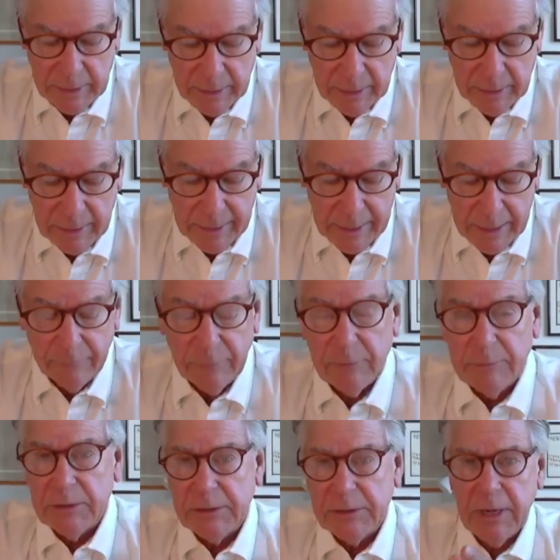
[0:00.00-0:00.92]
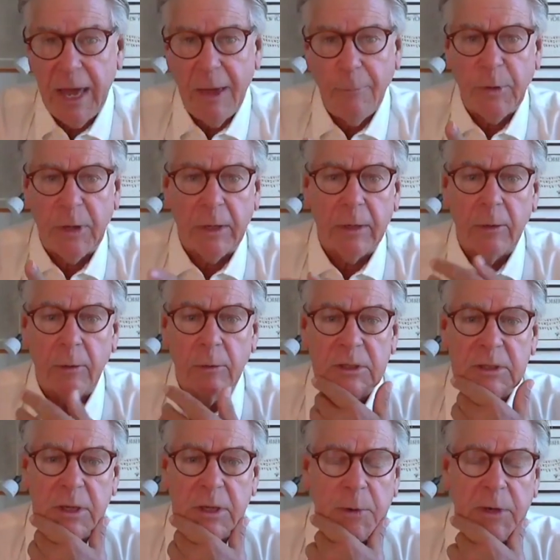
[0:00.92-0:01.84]
And if there's a topic or
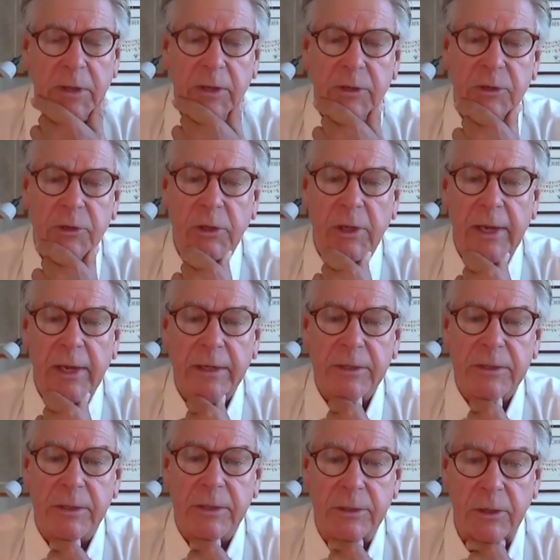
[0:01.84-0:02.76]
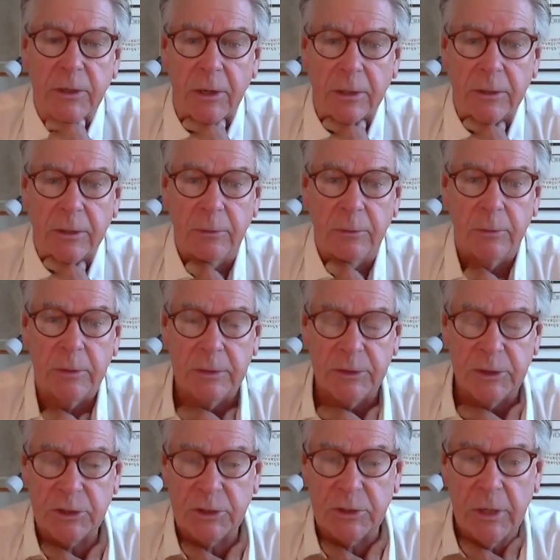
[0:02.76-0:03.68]
somebody that you'd like us to talk to
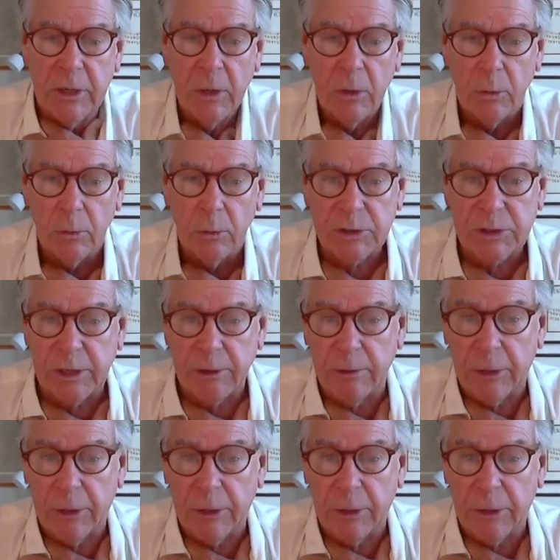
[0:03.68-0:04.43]
or share a